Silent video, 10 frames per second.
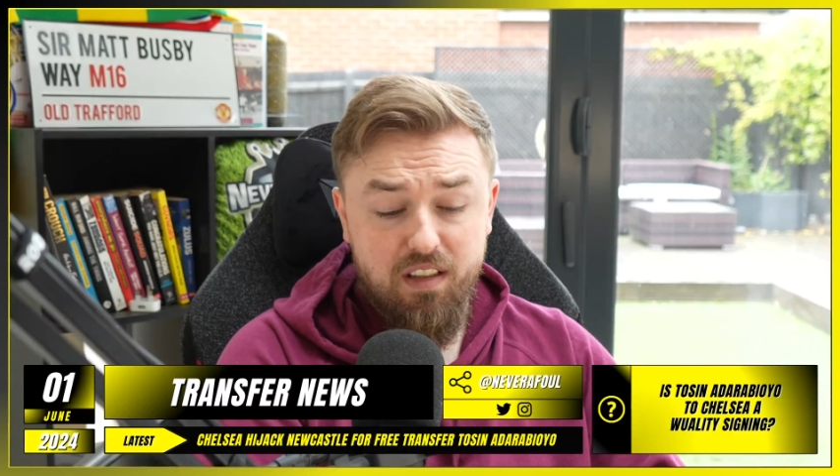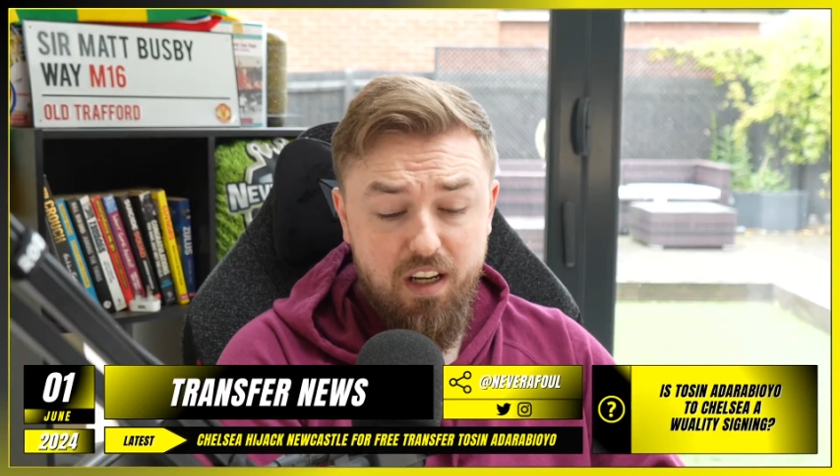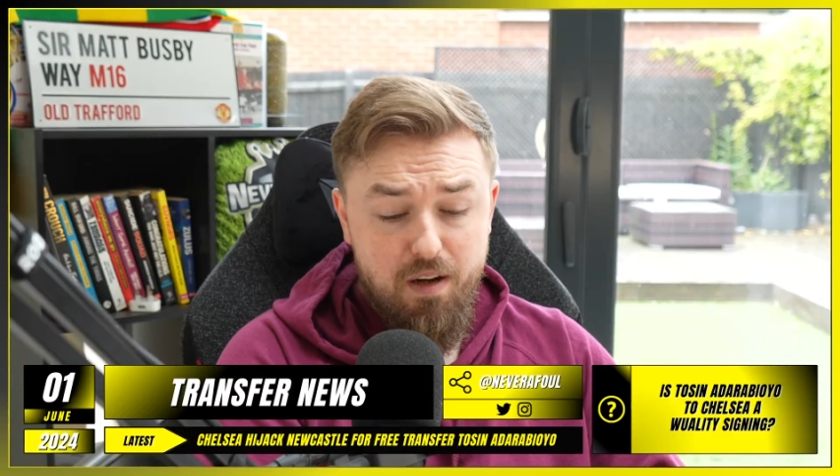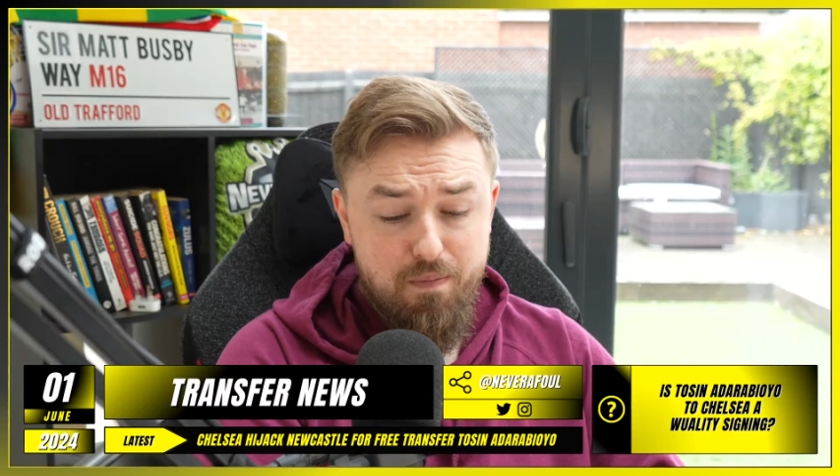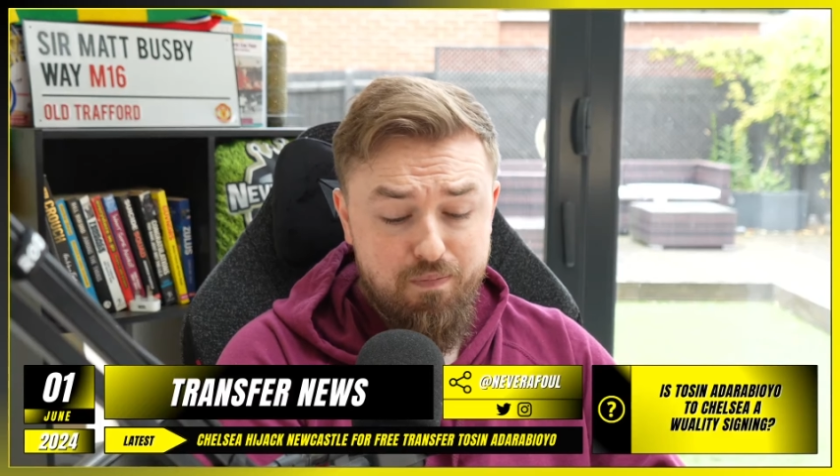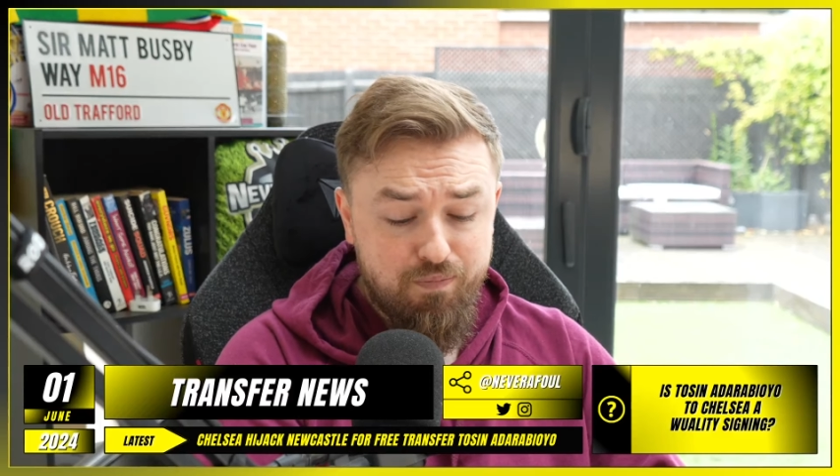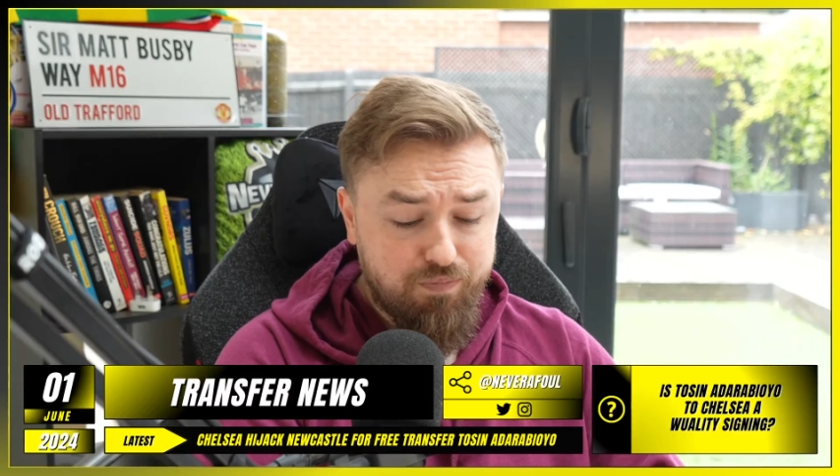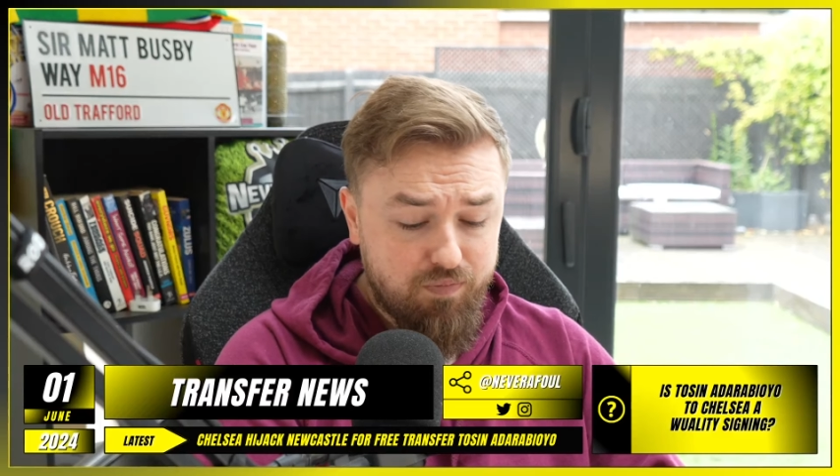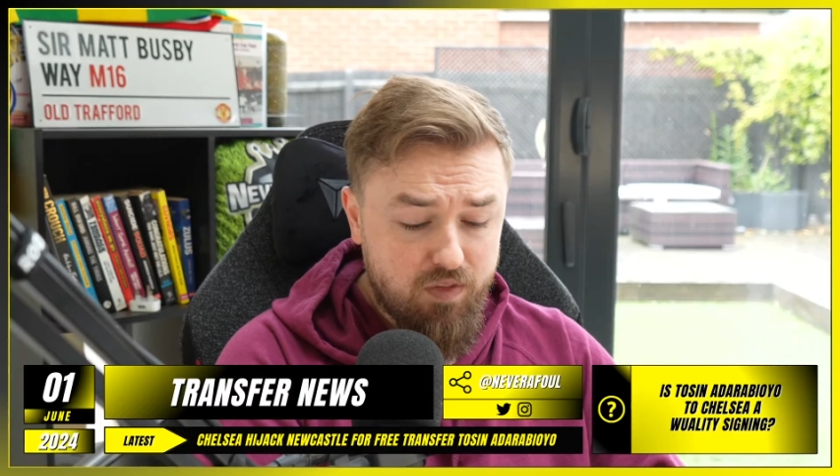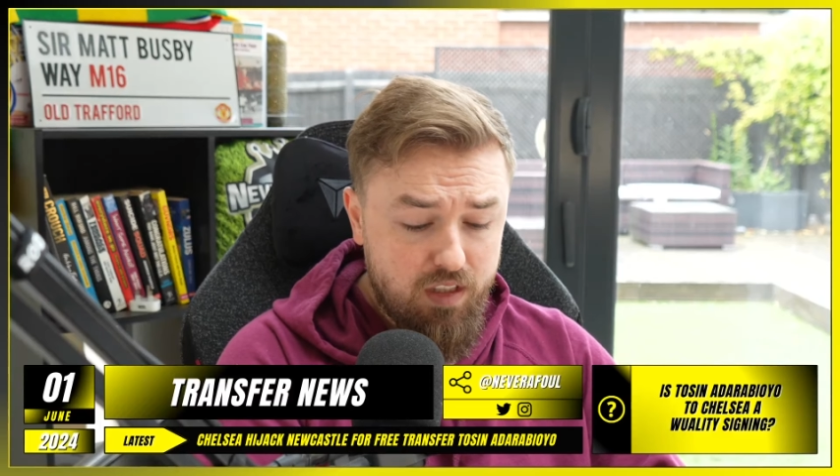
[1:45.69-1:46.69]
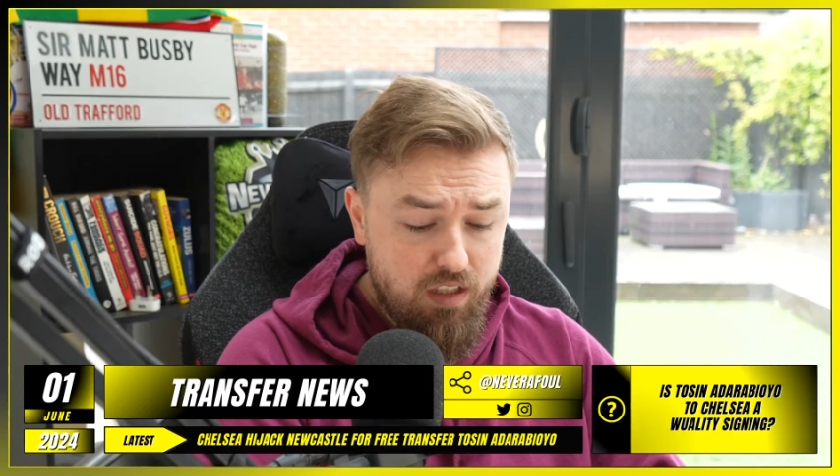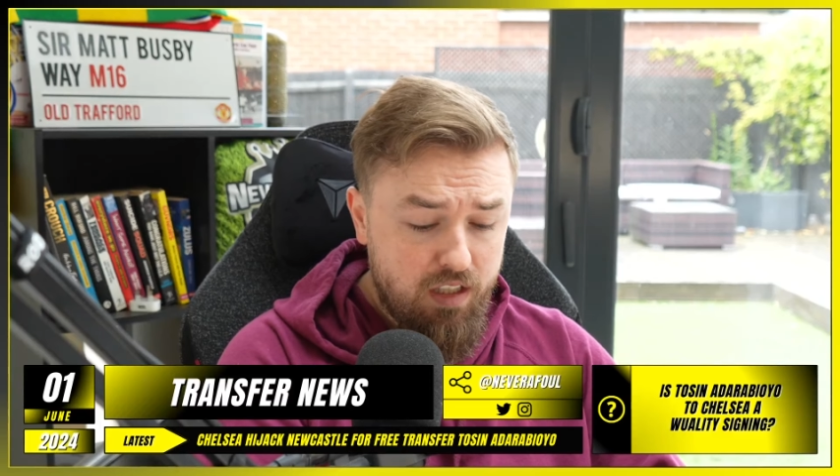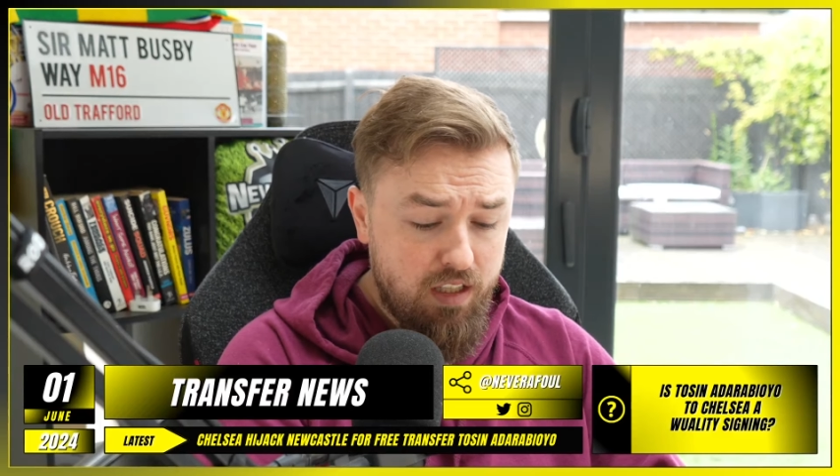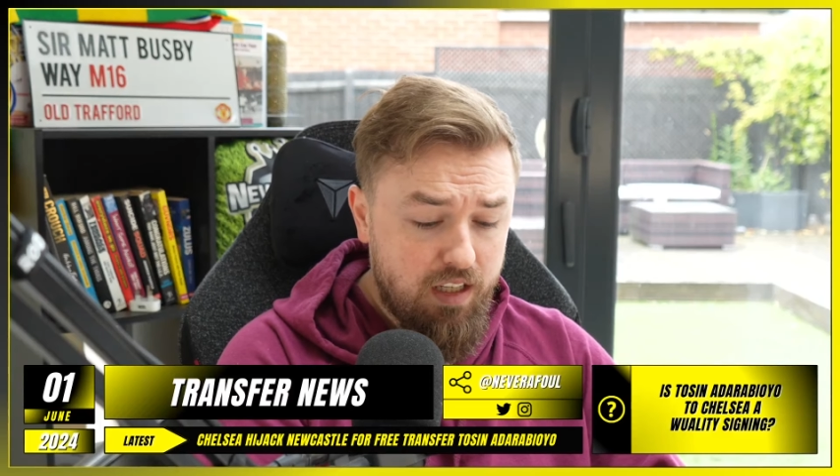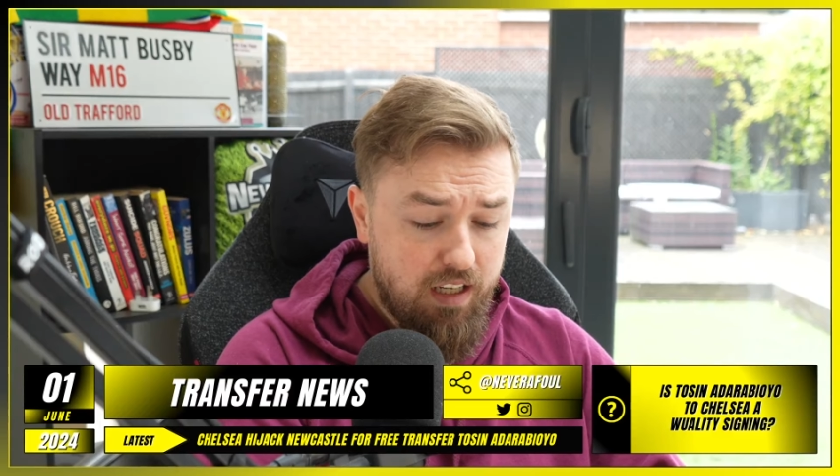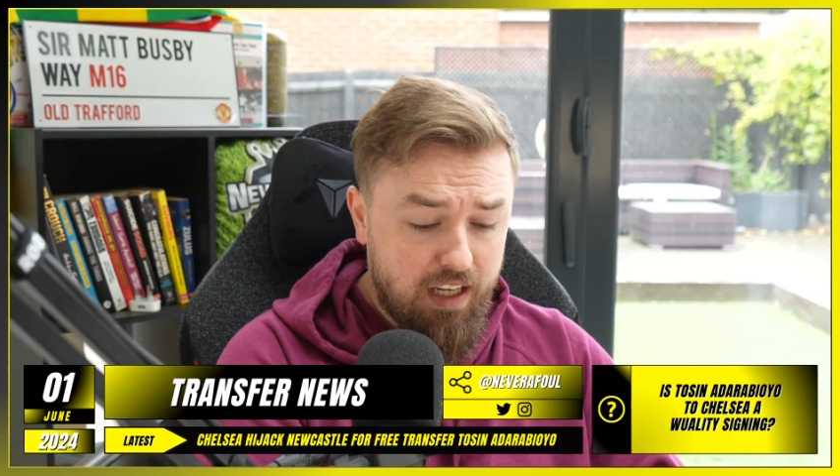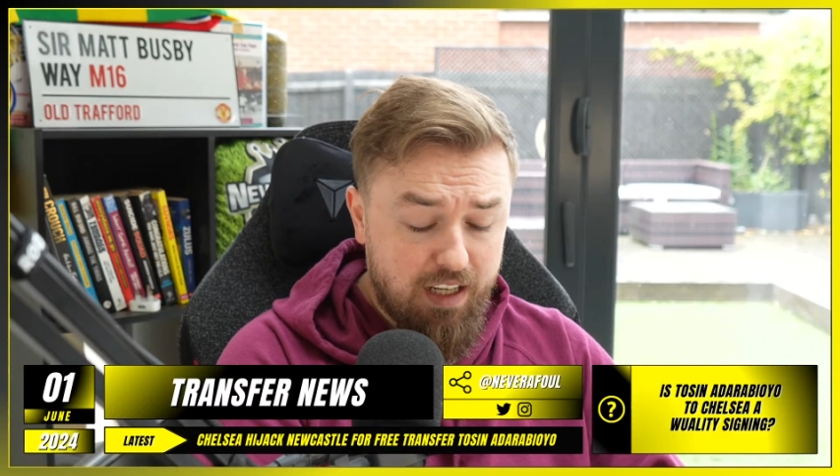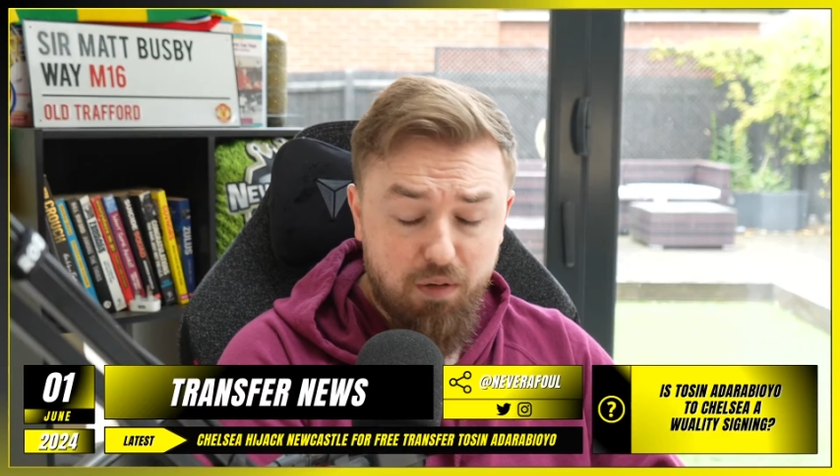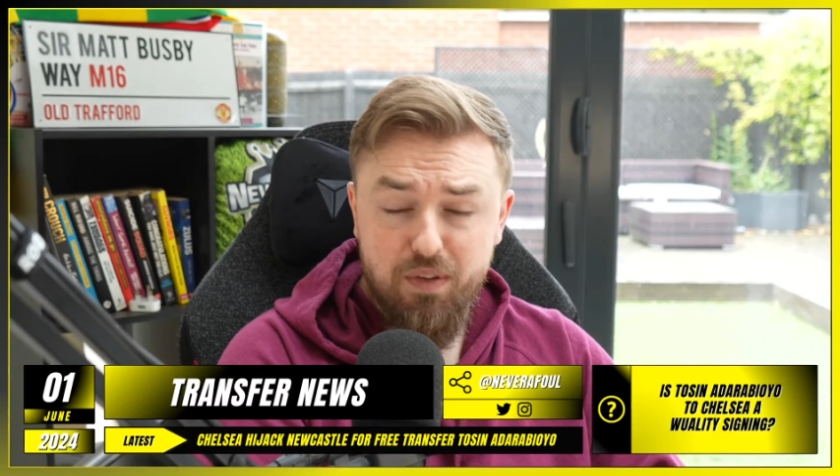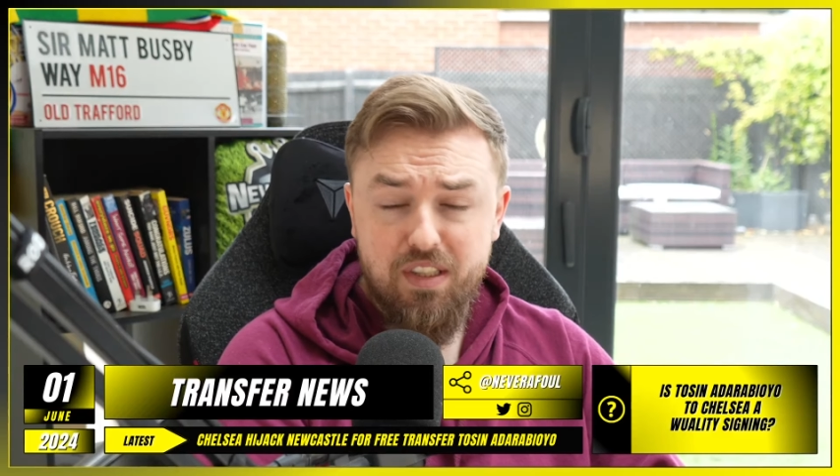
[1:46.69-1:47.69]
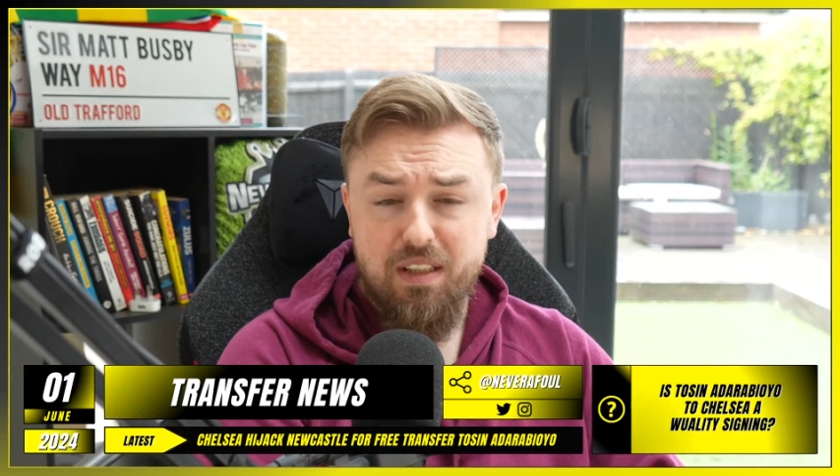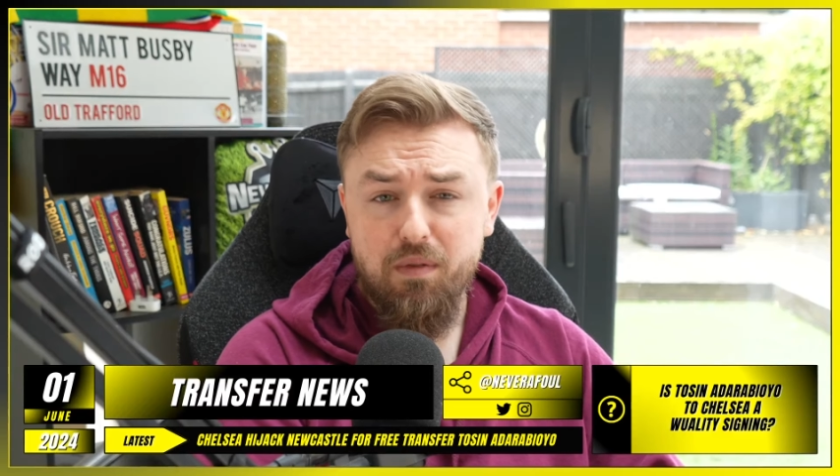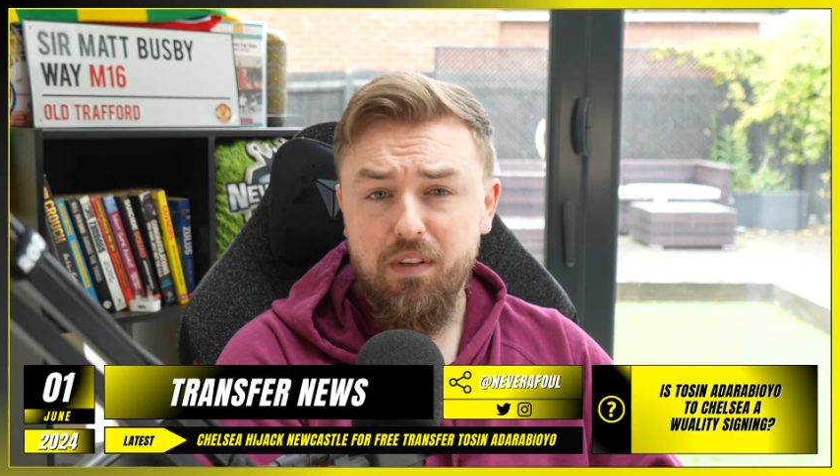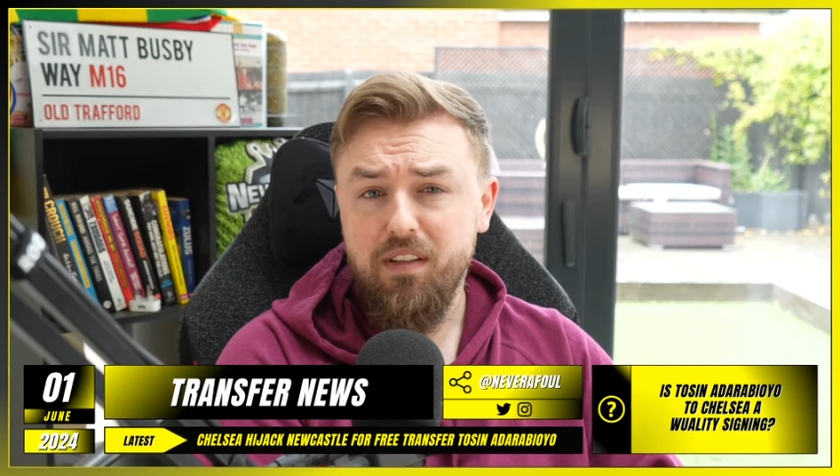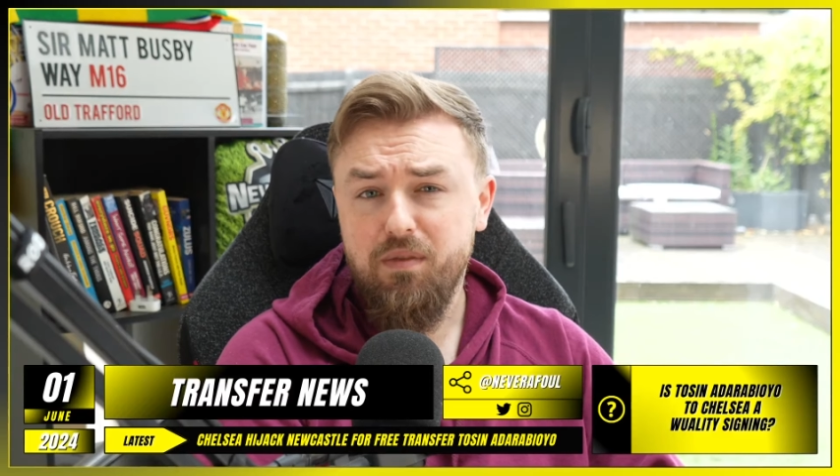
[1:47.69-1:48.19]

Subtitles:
And obviously,